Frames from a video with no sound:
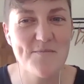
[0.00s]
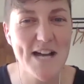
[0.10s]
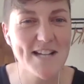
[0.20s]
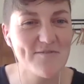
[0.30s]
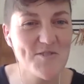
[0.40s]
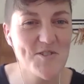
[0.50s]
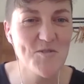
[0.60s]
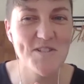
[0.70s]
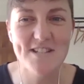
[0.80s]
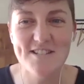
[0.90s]
bag of
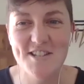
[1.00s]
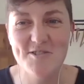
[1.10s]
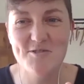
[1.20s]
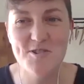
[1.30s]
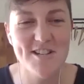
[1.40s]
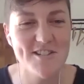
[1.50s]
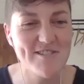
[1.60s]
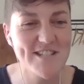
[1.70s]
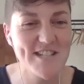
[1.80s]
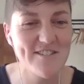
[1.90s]
resources that you're all going to
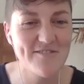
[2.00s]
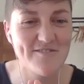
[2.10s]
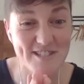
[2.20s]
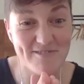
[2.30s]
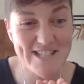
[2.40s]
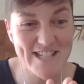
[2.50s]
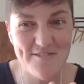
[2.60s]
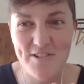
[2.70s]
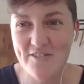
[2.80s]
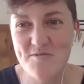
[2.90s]

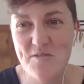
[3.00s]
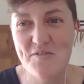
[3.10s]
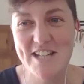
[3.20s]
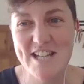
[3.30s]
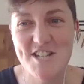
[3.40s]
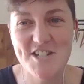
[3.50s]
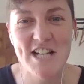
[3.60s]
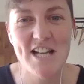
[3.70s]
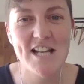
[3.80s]
receive after we finish,